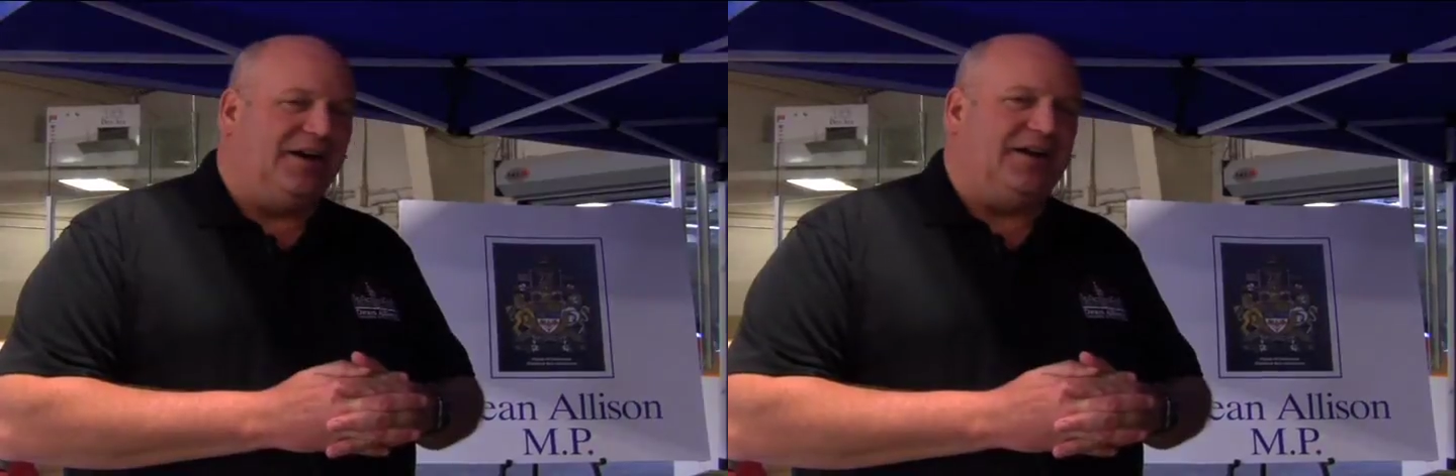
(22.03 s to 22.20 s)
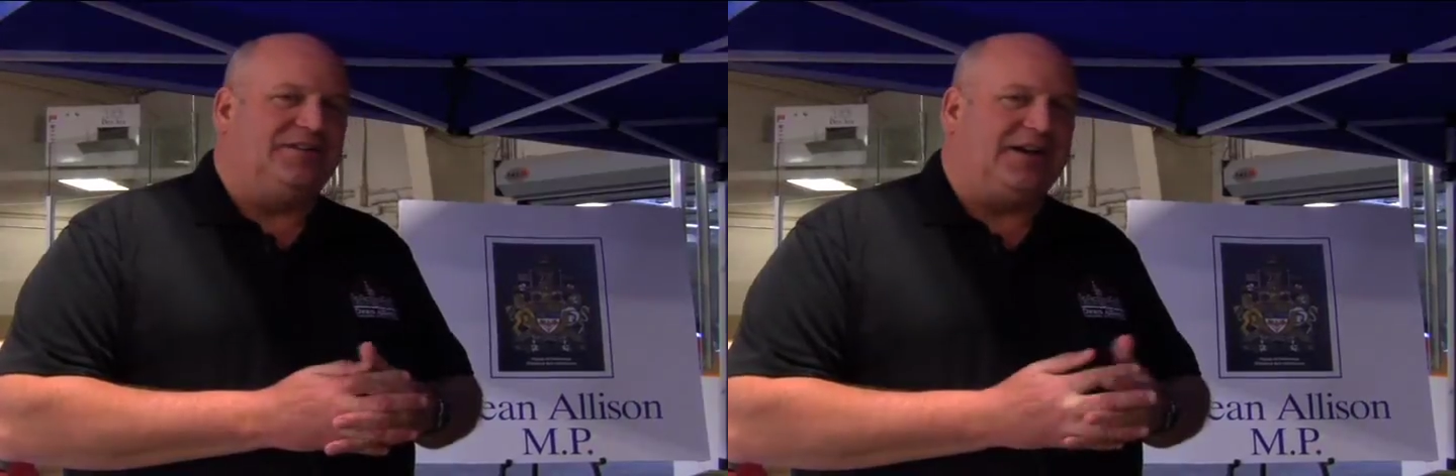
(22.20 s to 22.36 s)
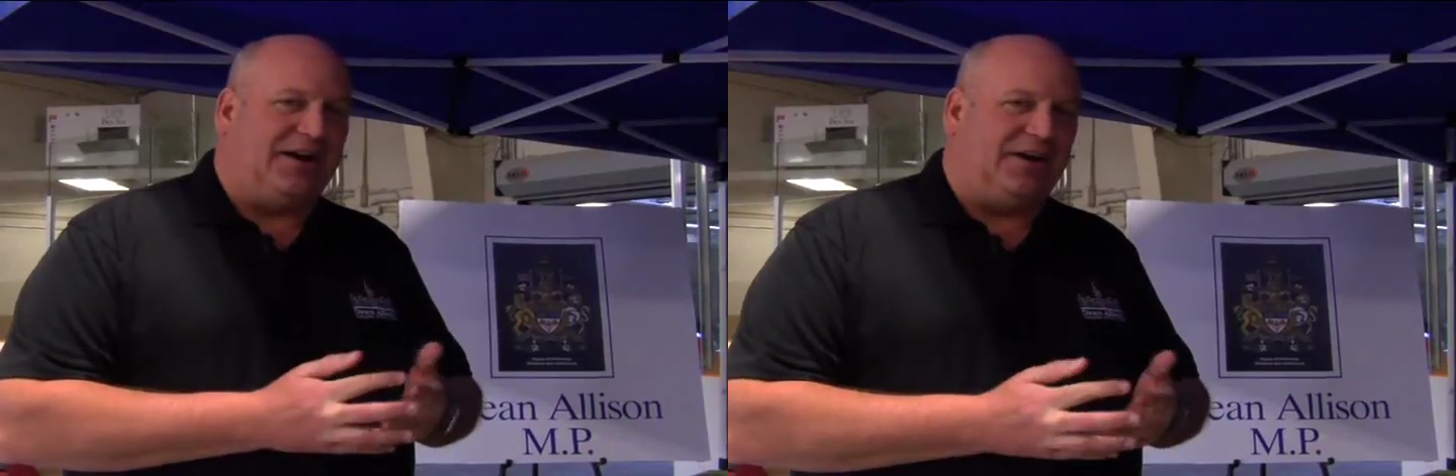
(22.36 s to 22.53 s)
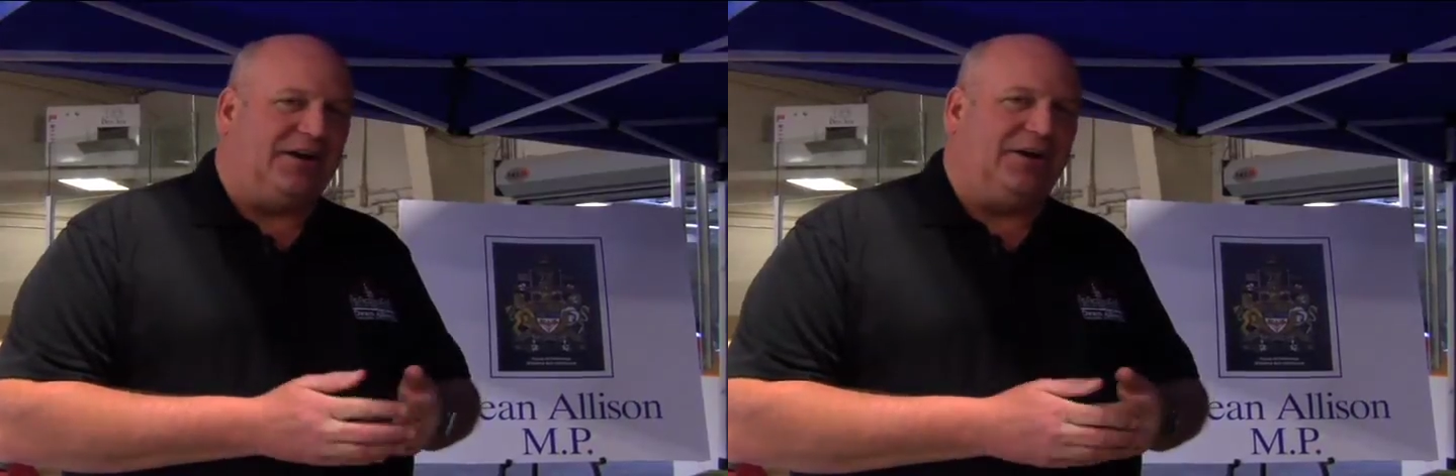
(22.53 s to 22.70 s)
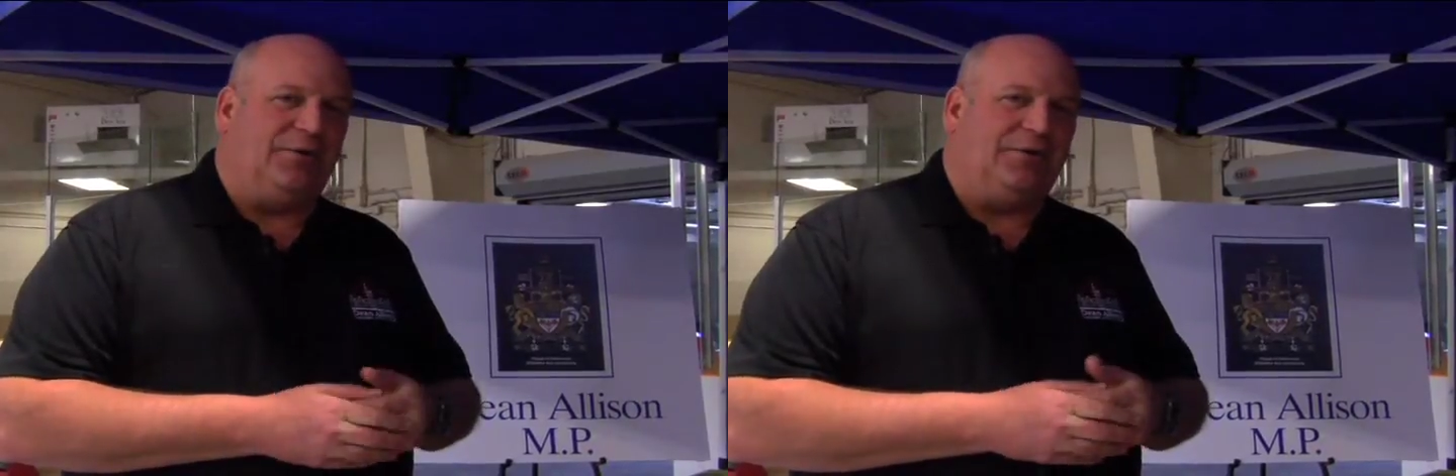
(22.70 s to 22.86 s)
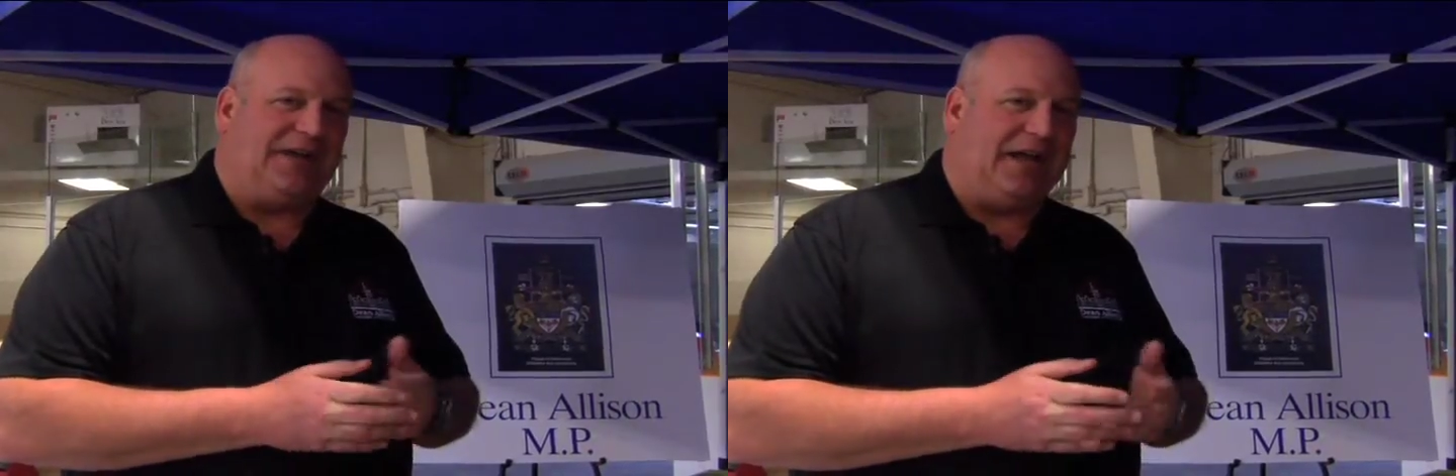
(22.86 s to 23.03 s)

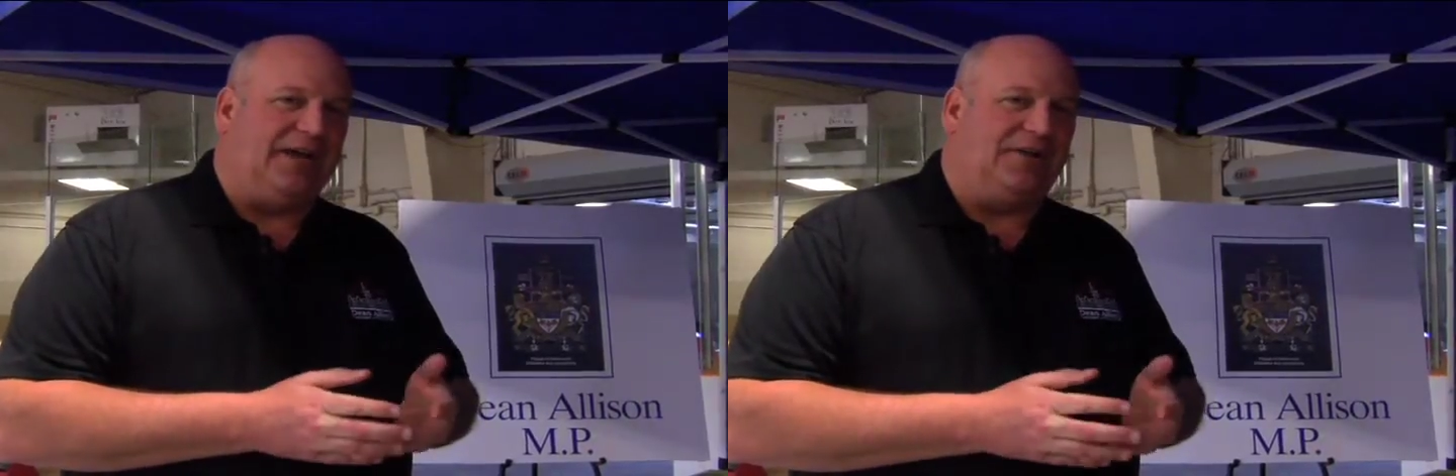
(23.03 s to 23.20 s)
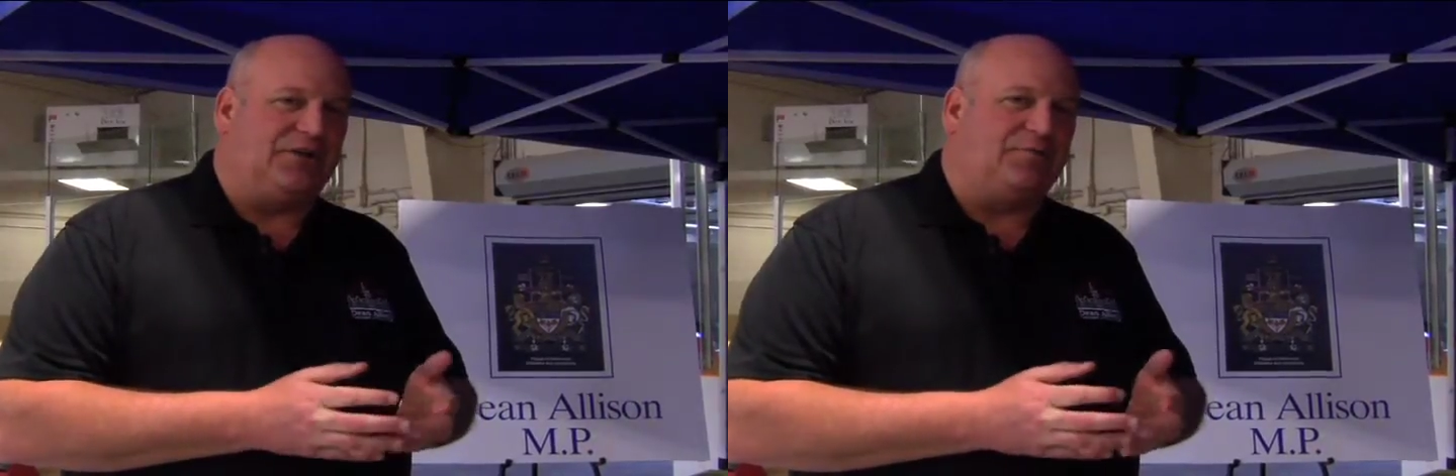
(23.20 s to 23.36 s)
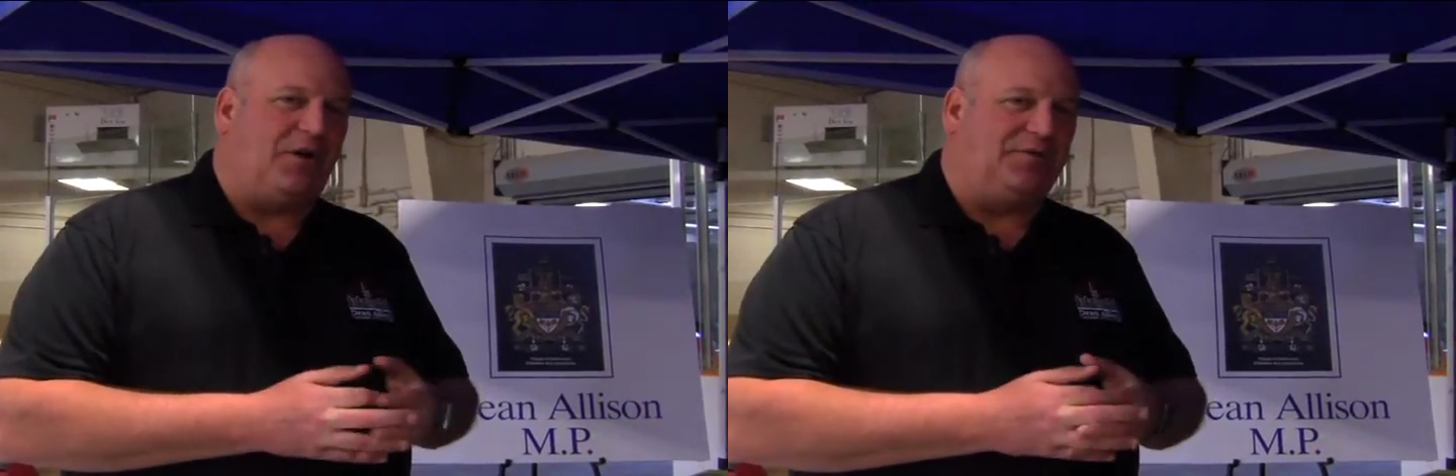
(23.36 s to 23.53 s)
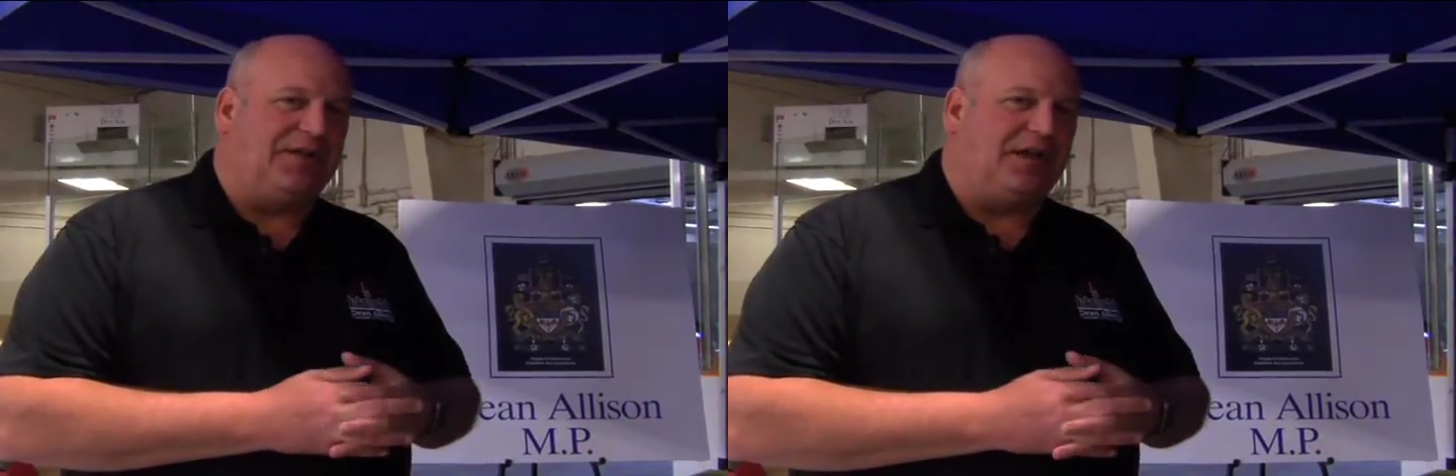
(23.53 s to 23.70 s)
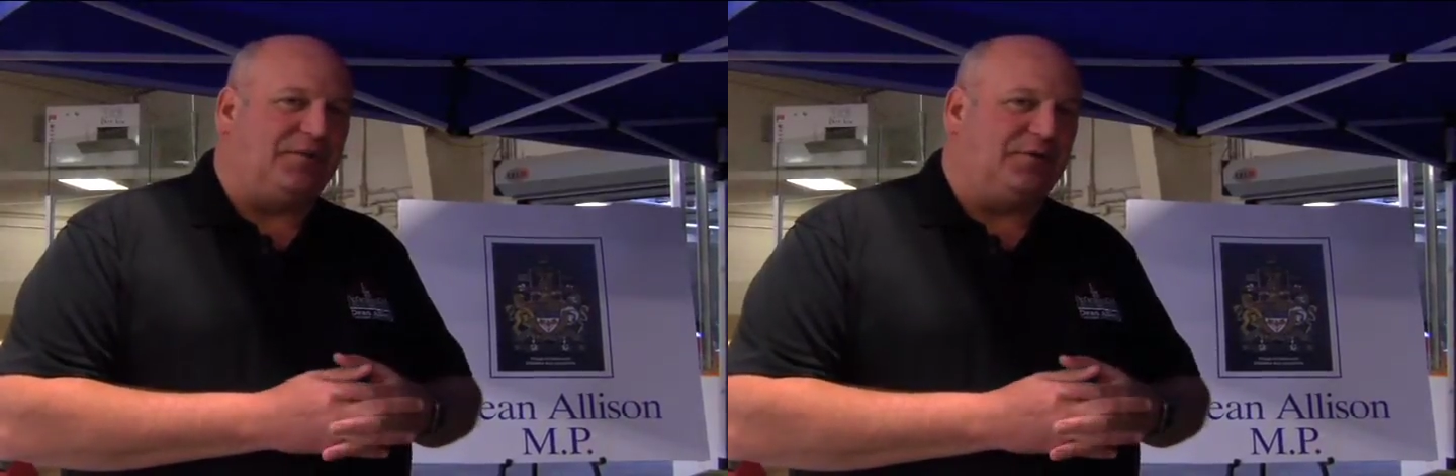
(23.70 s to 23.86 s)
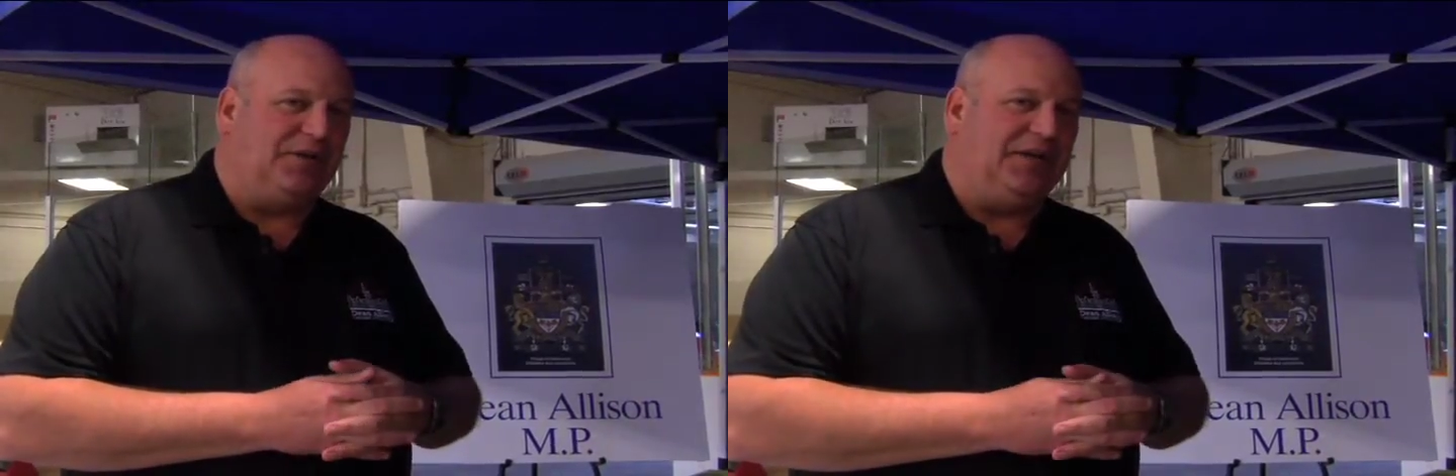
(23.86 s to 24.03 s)
Ontario and Canada, small
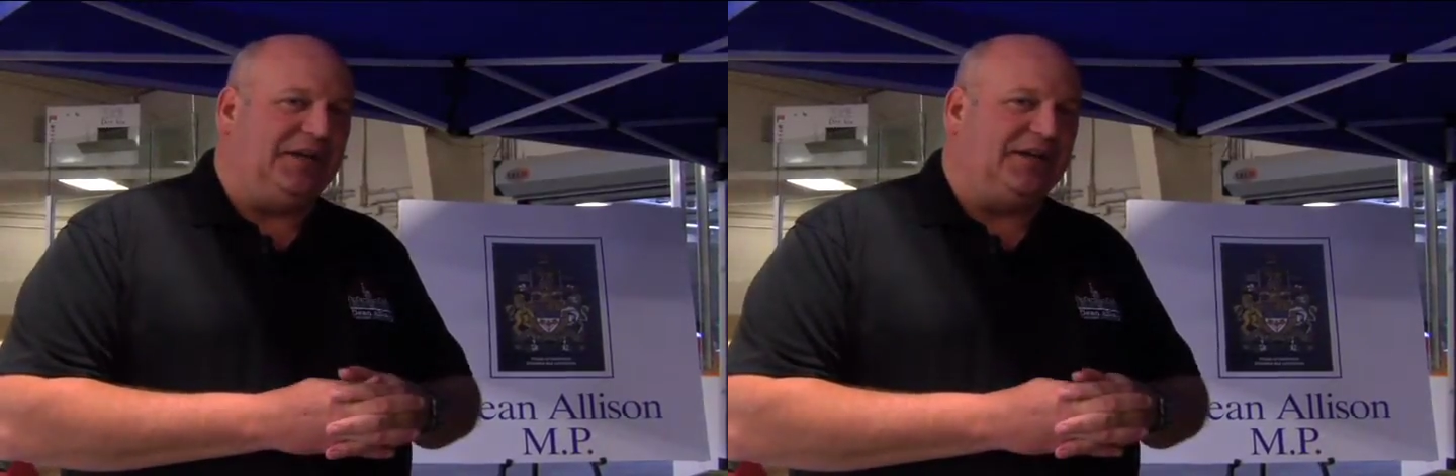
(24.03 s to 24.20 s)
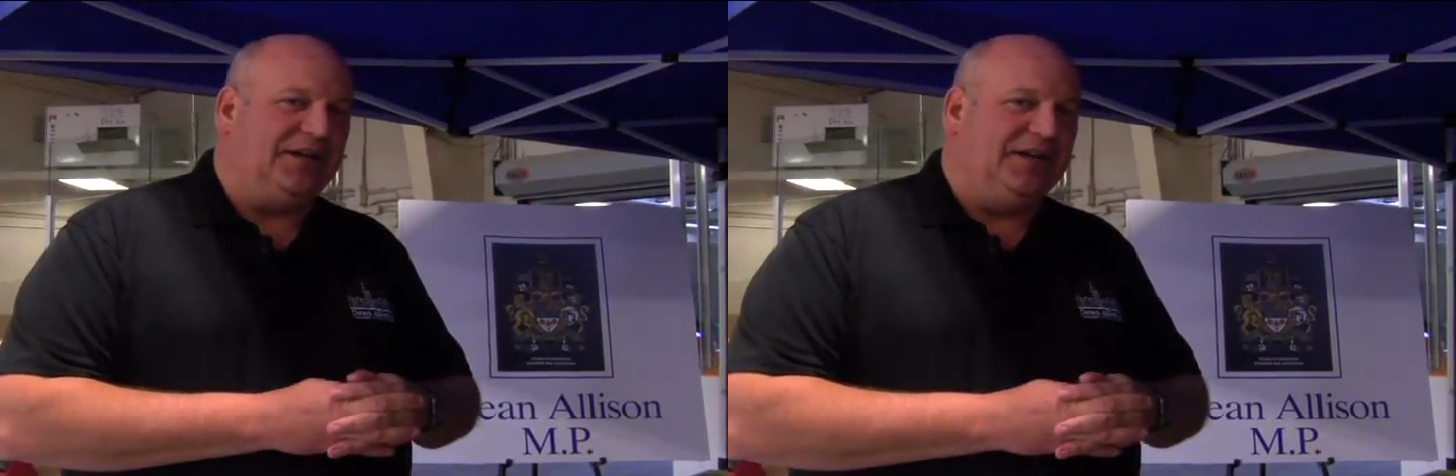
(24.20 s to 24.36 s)
town unique,